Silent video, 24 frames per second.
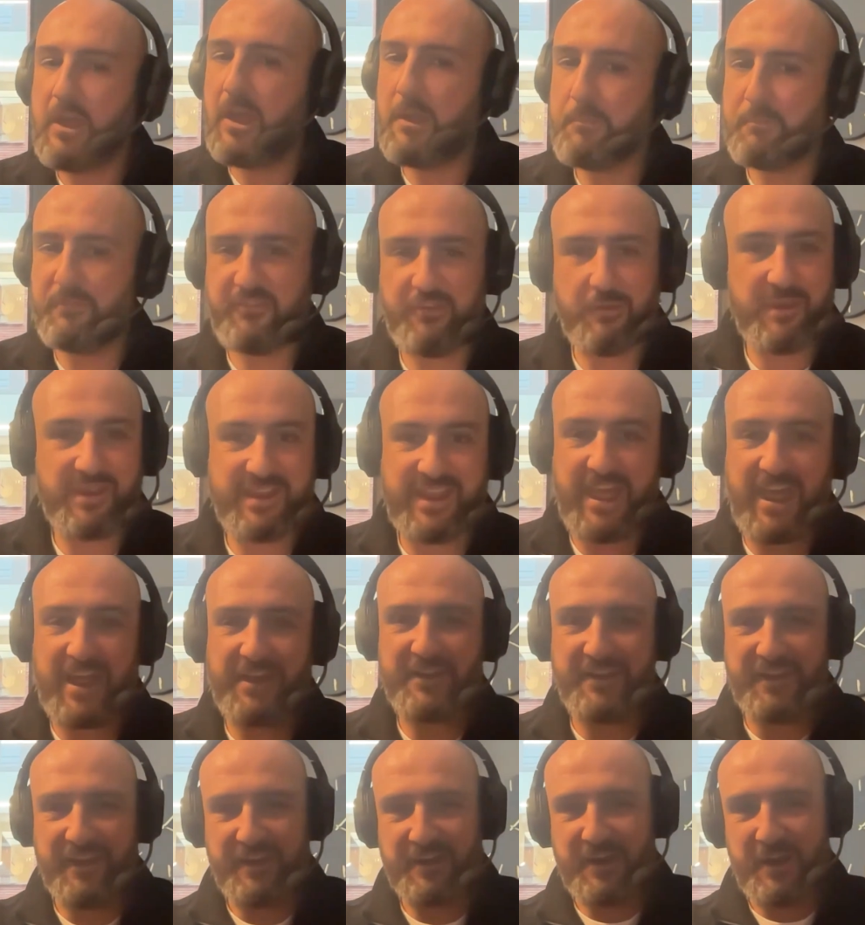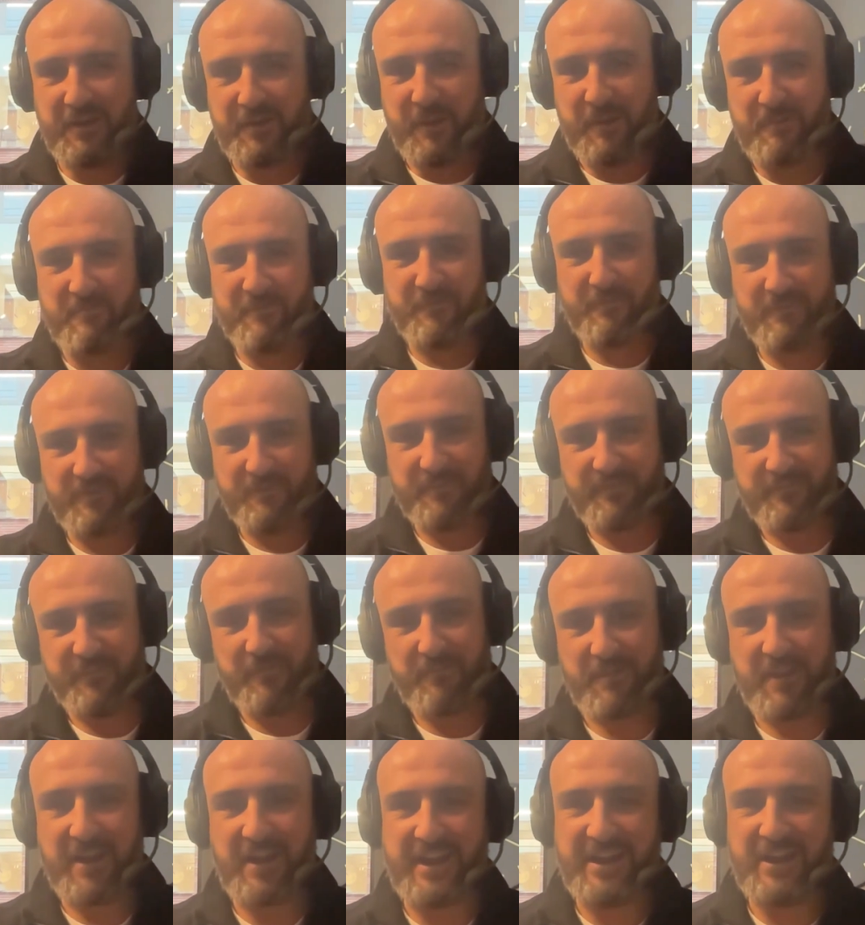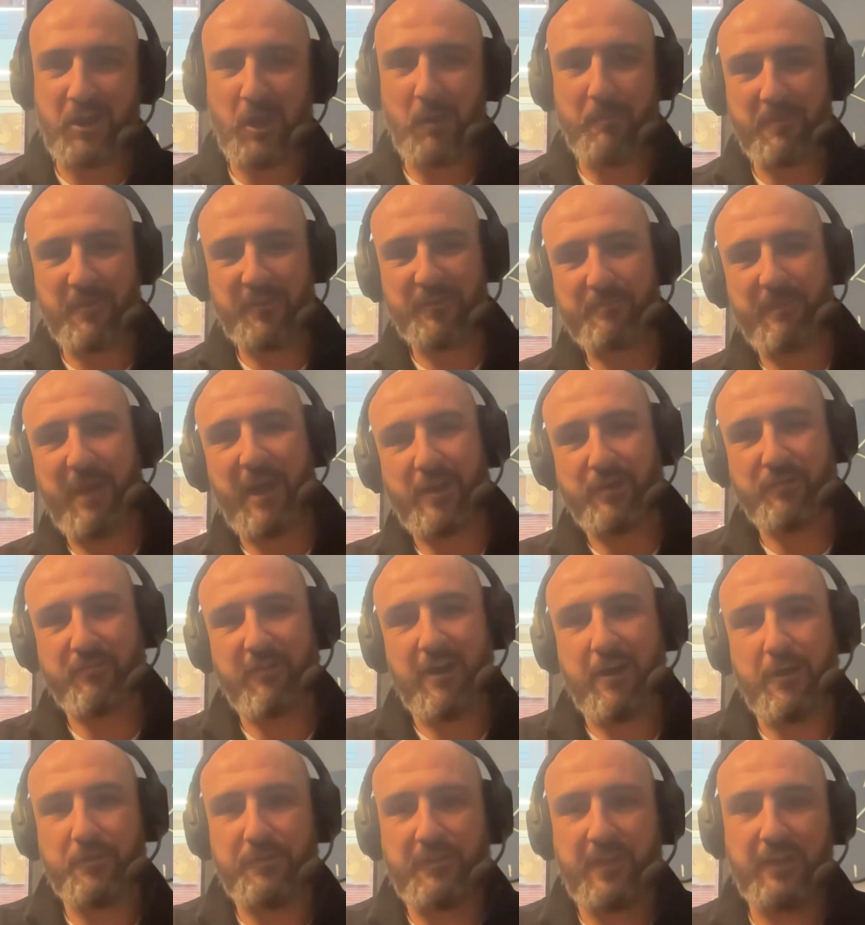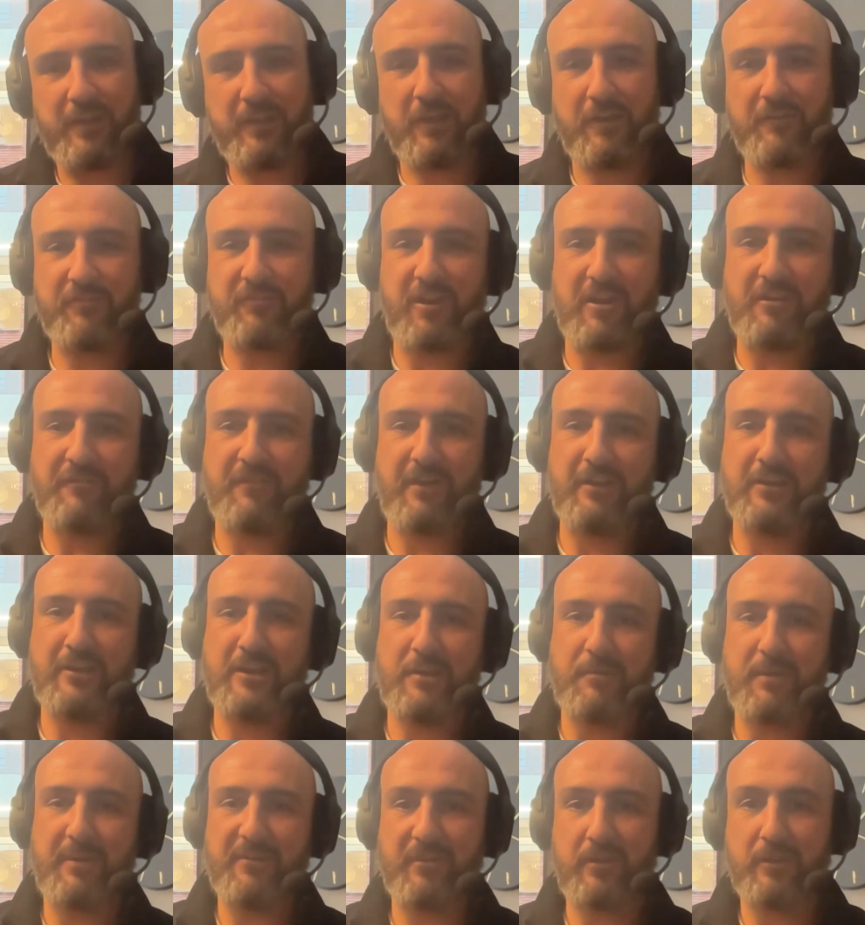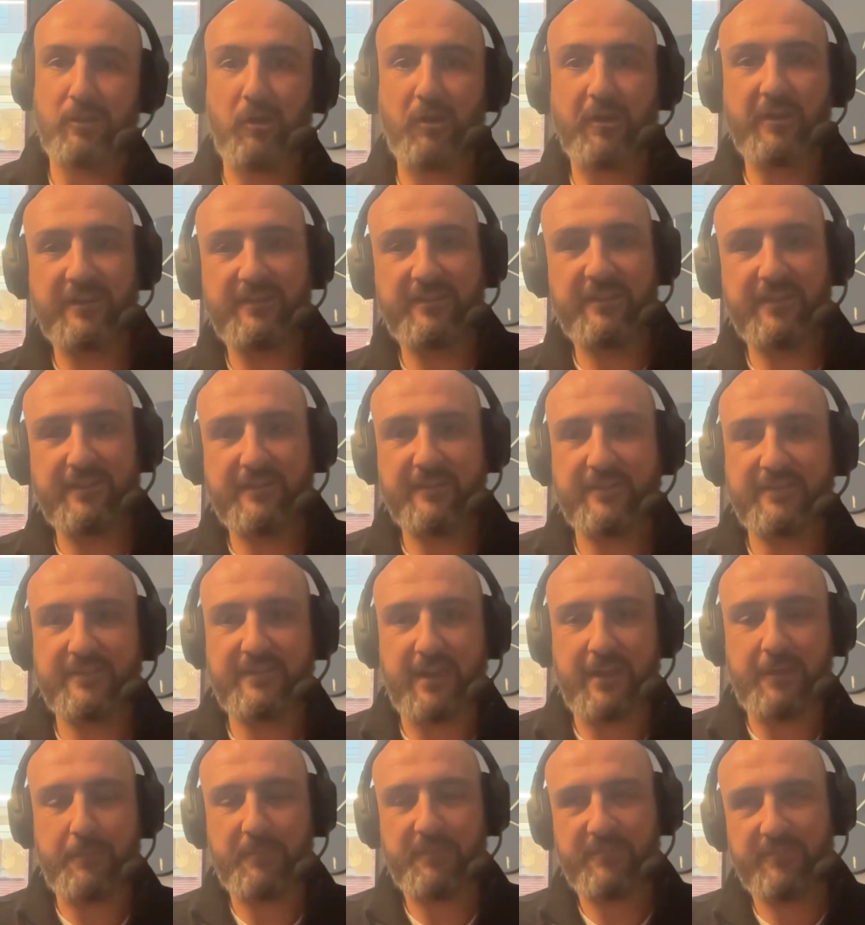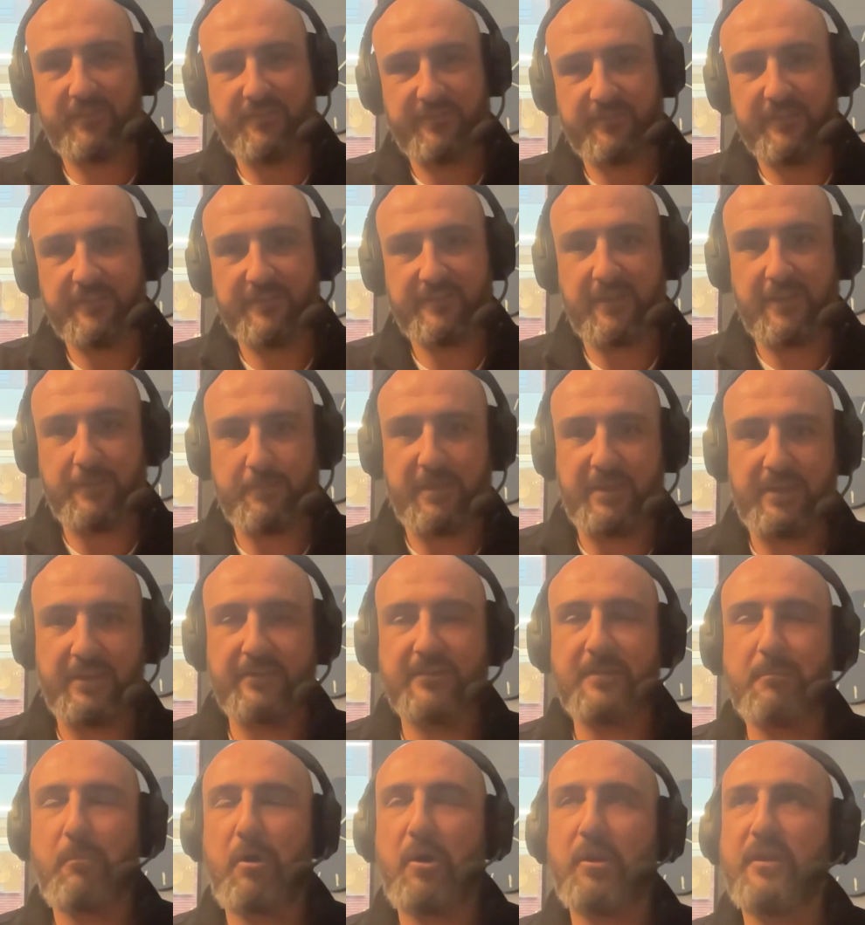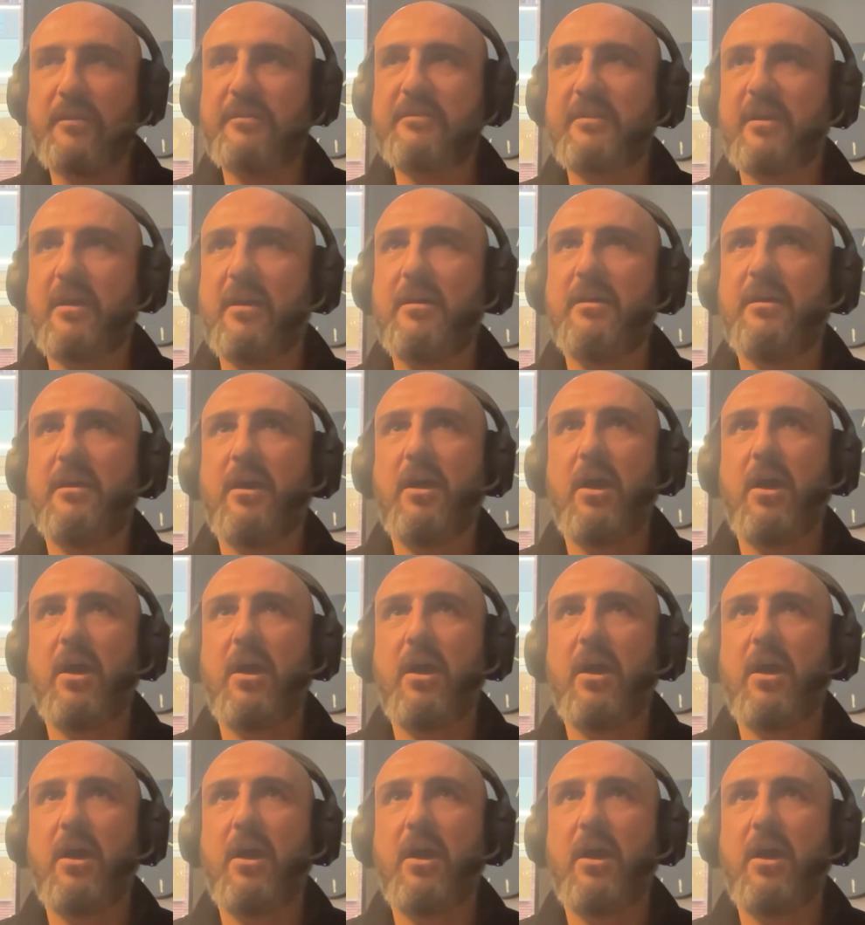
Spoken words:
So again, coming from a kind of e-commerce background, that lifetime value is a lot easier to segment and to monitor.